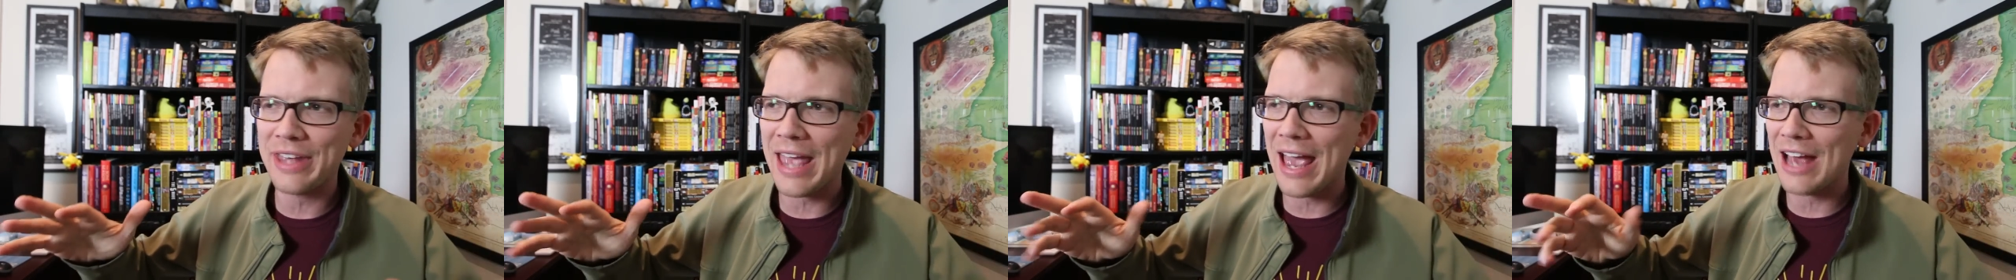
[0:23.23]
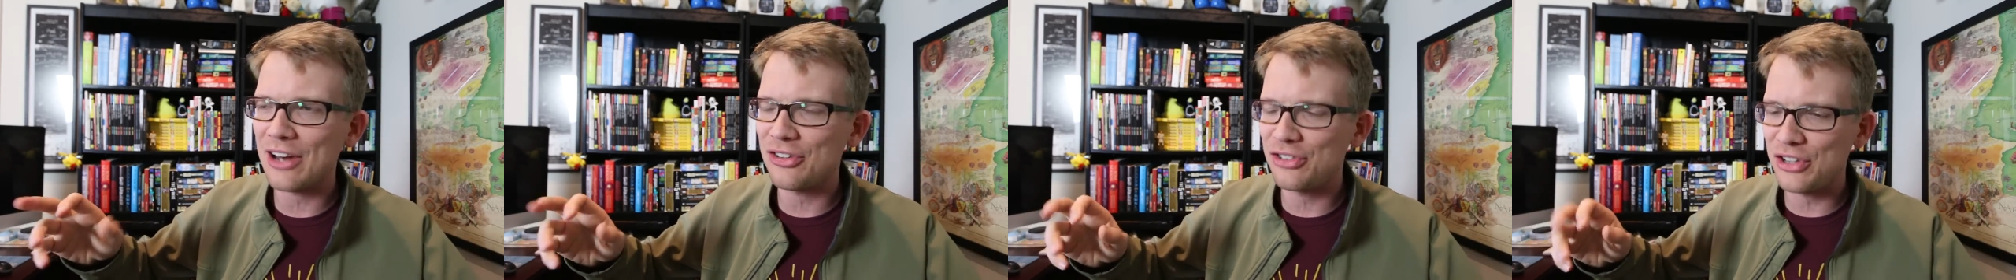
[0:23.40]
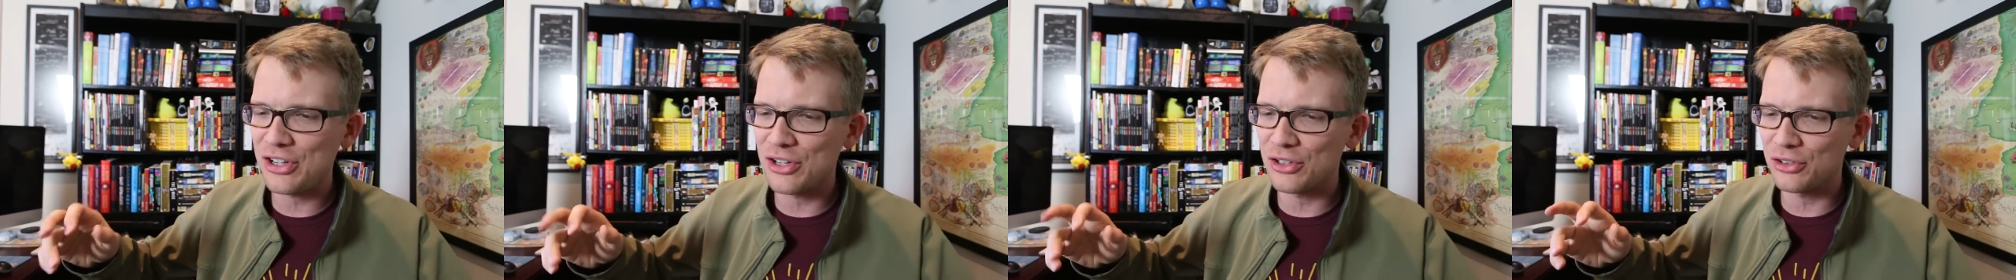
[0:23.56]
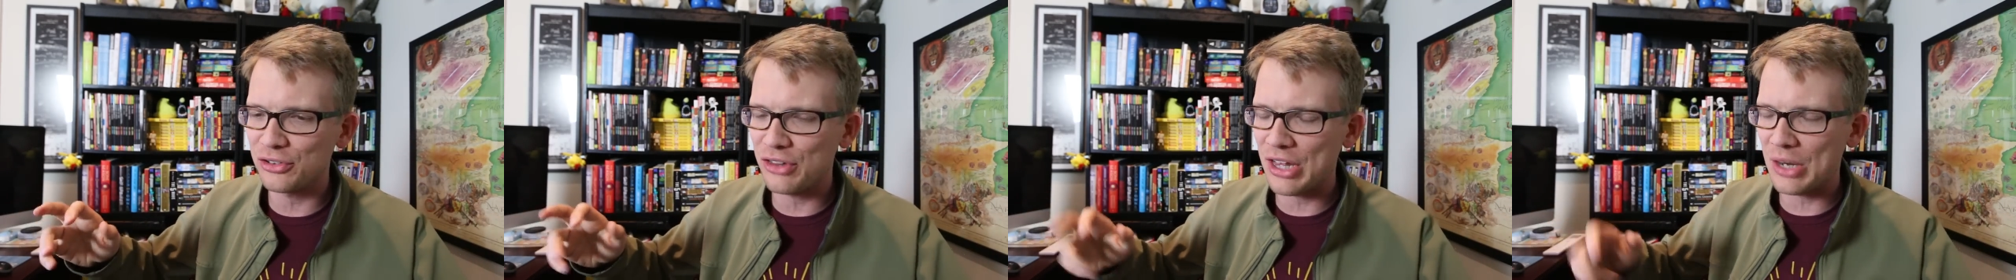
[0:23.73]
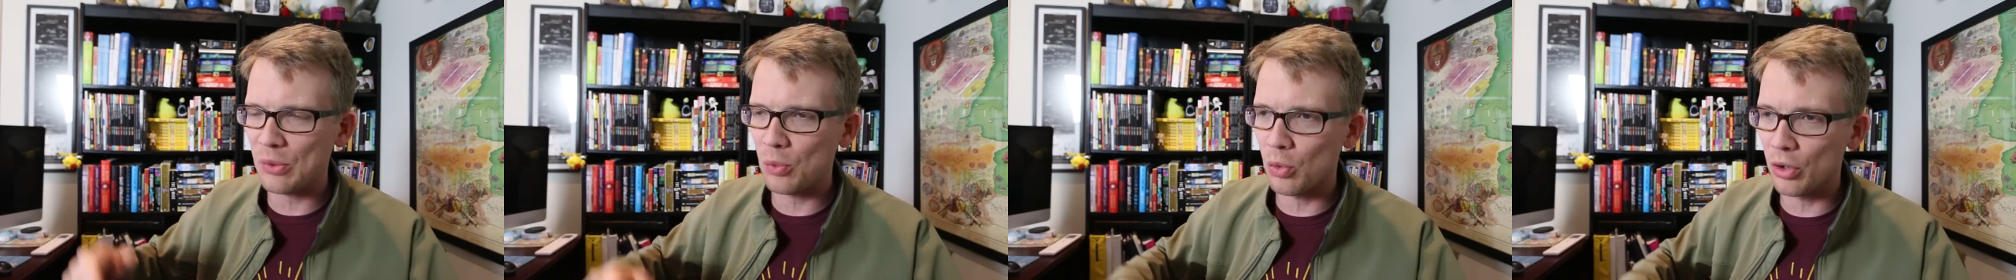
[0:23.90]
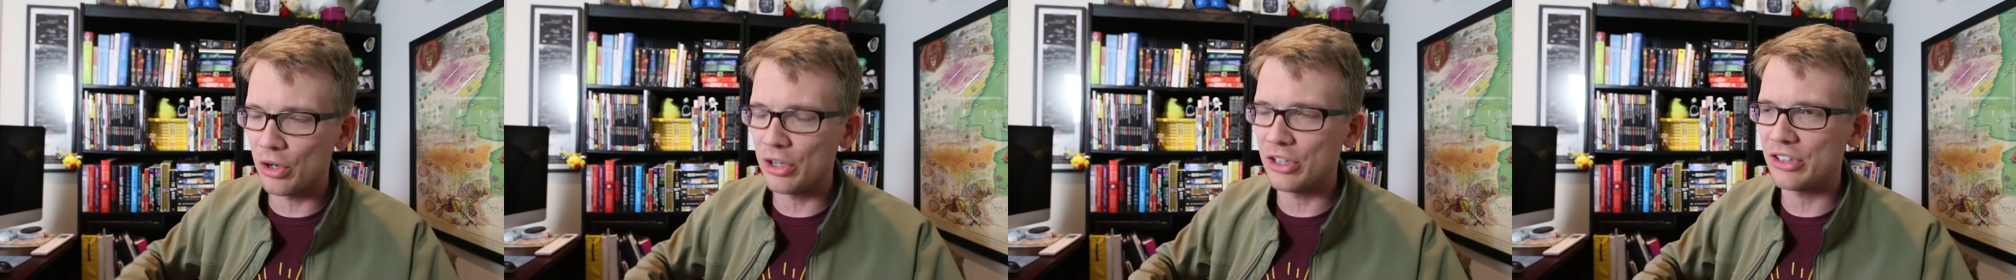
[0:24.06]
cashiers
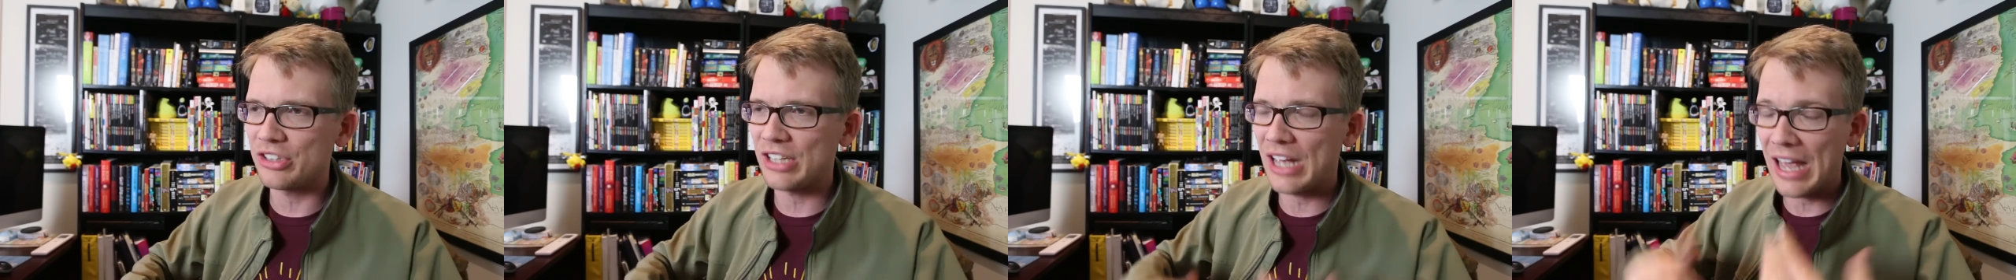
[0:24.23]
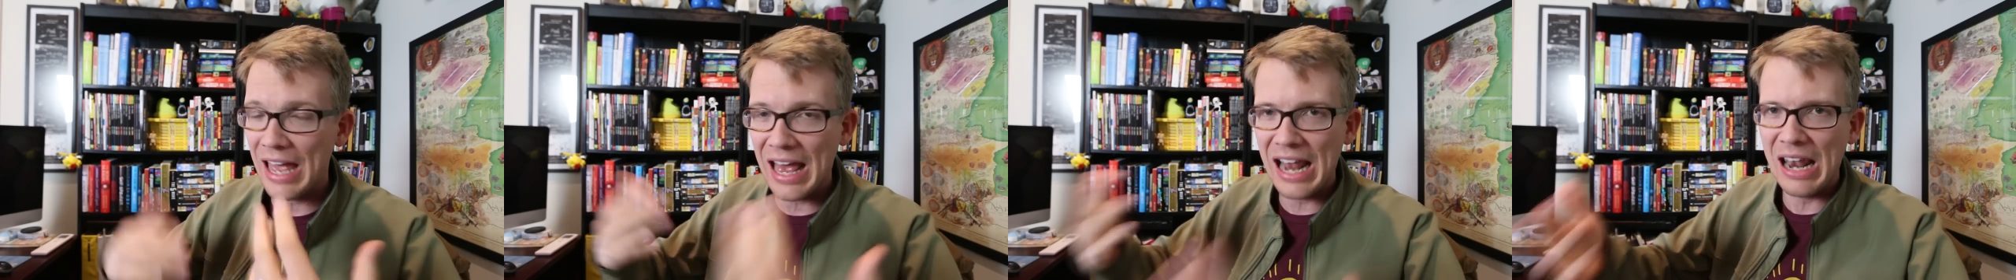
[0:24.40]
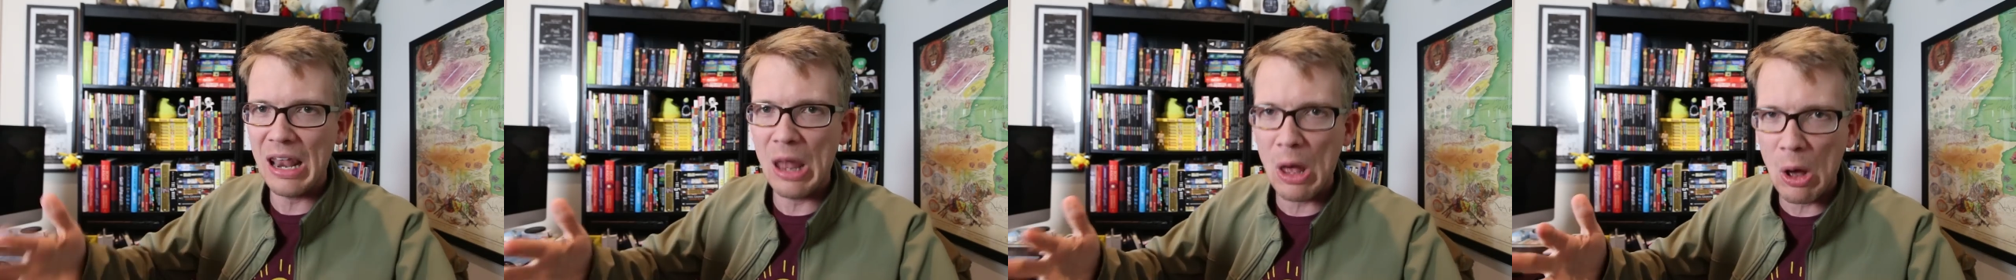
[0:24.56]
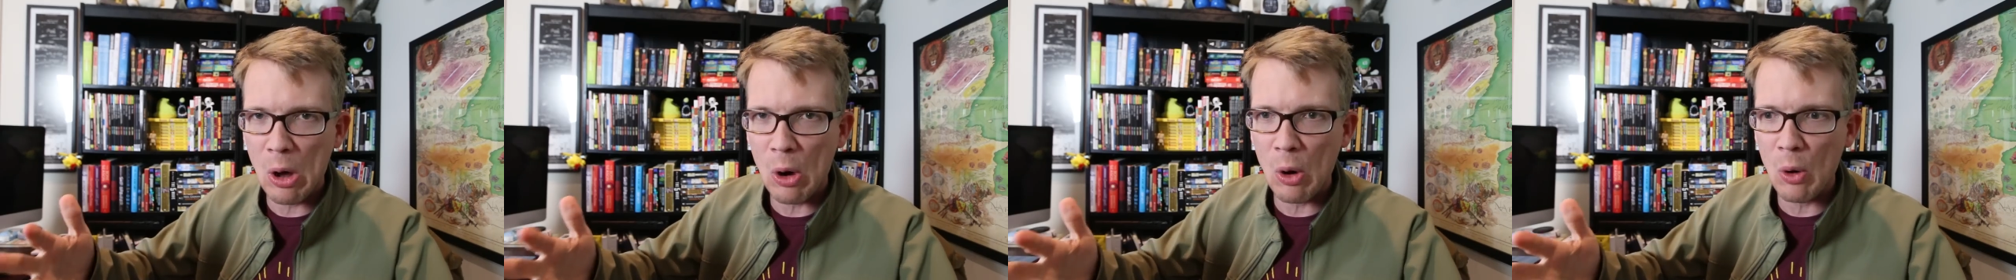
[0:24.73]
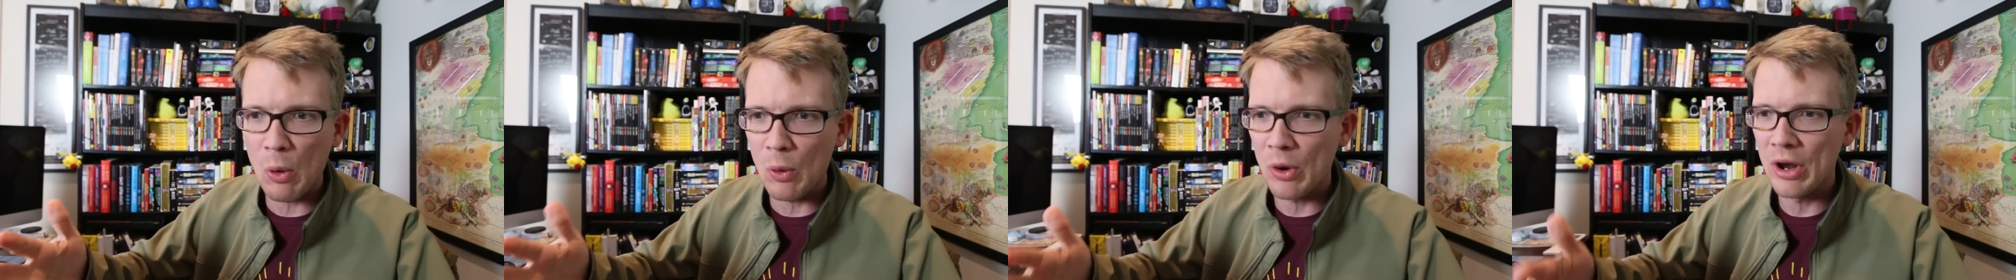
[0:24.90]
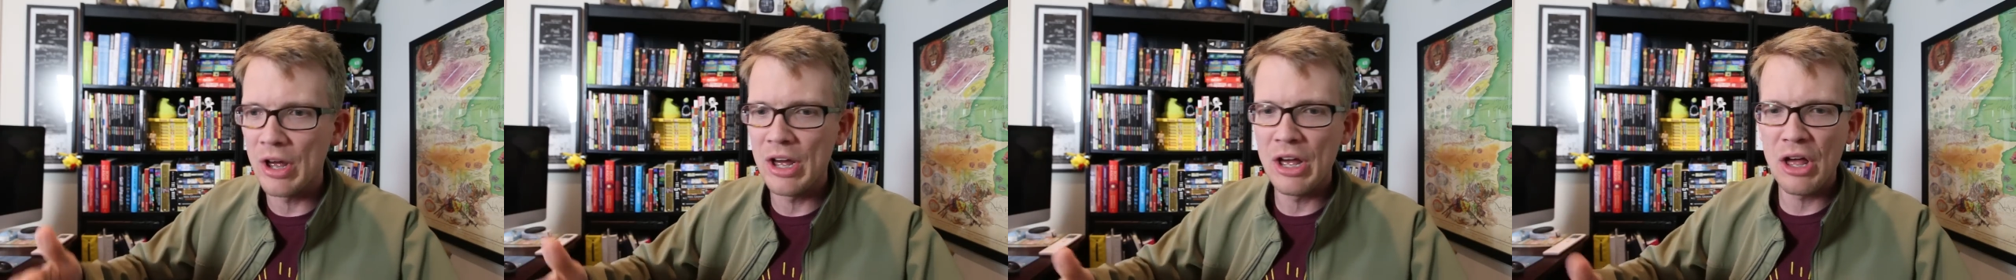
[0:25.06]
that weren't
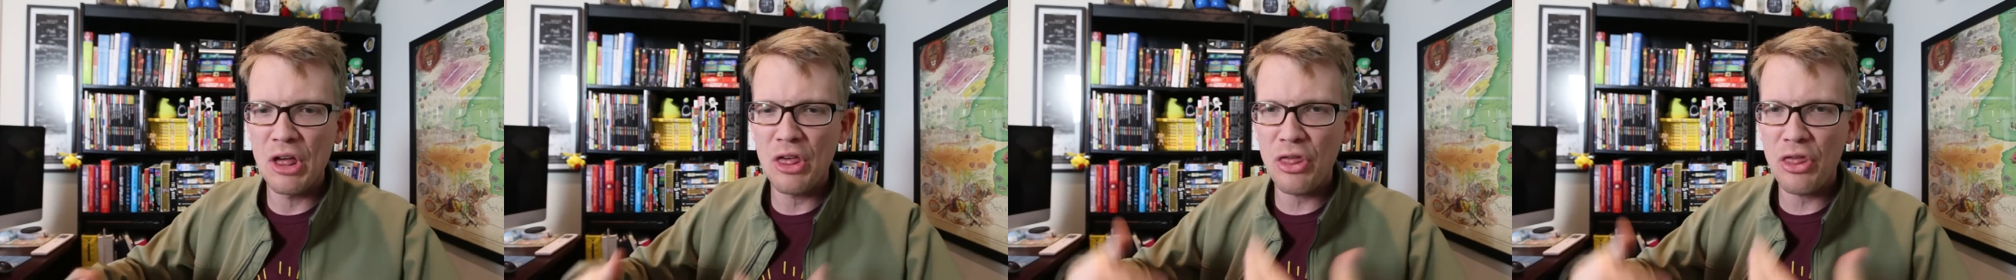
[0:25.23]
hello,